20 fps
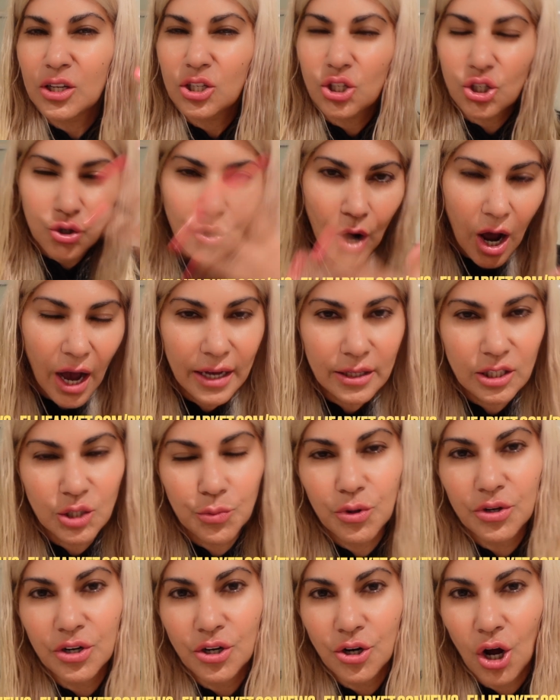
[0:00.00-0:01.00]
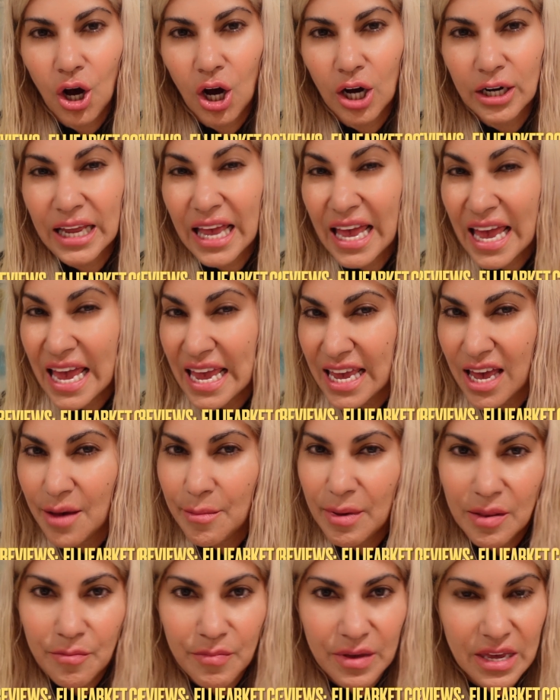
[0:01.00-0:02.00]
try to put it on AM
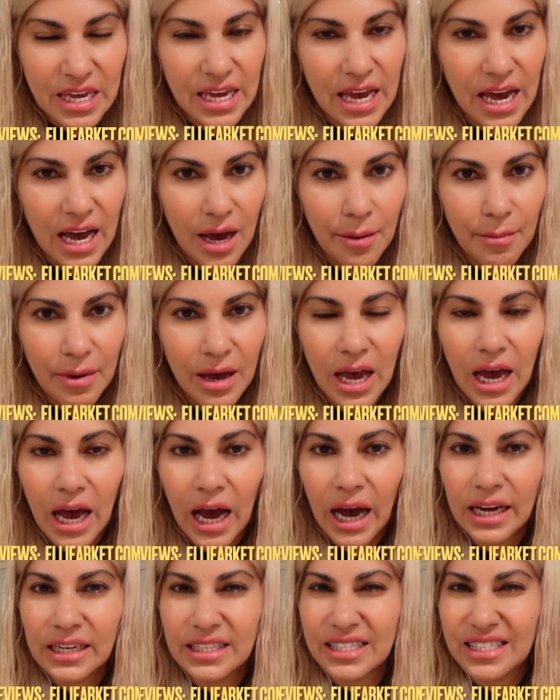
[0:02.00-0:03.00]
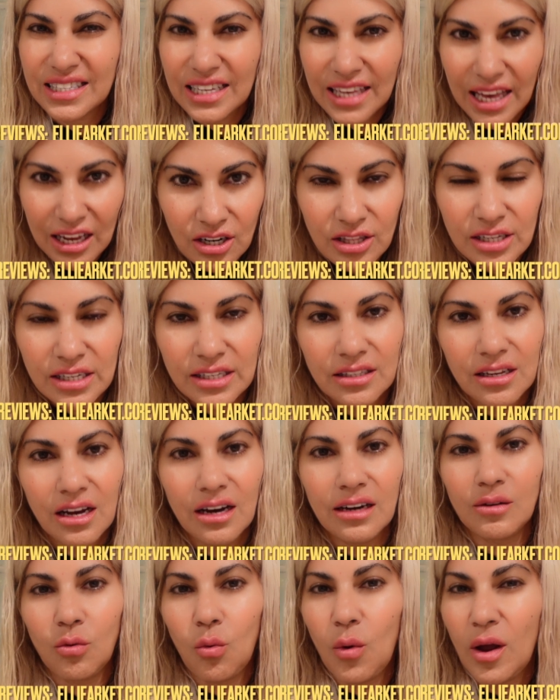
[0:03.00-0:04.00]
and PM and stay out of the
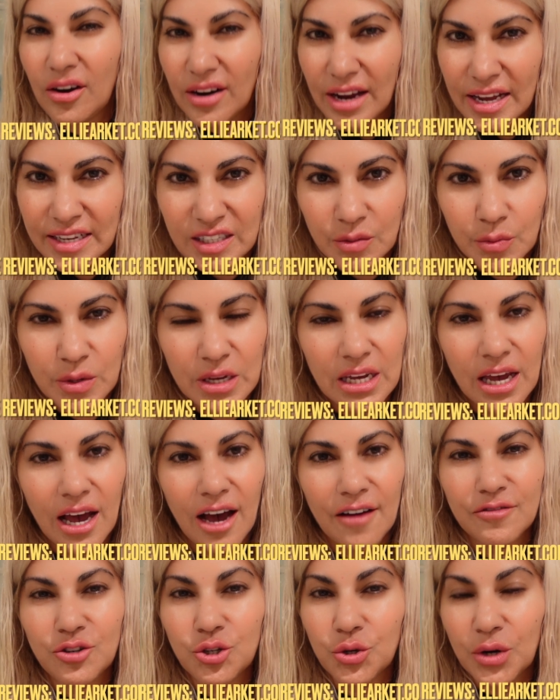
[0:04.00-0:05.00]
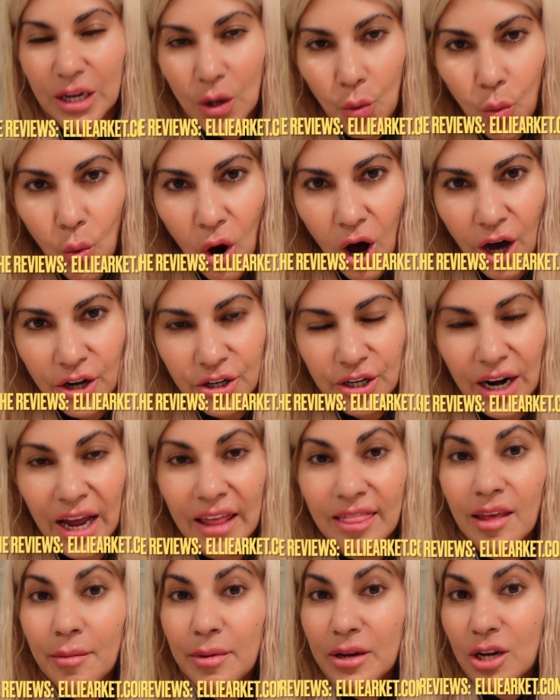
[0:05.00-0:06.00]
sun, wear SPF, drink water,
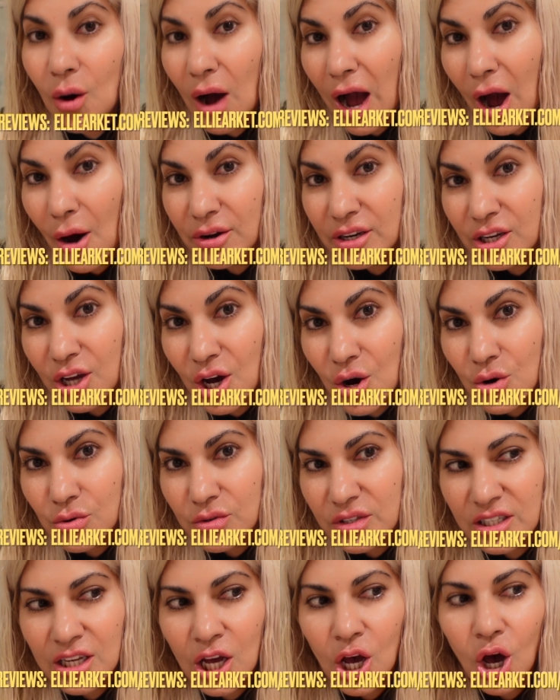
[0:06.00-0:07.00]
and let me know how it goes.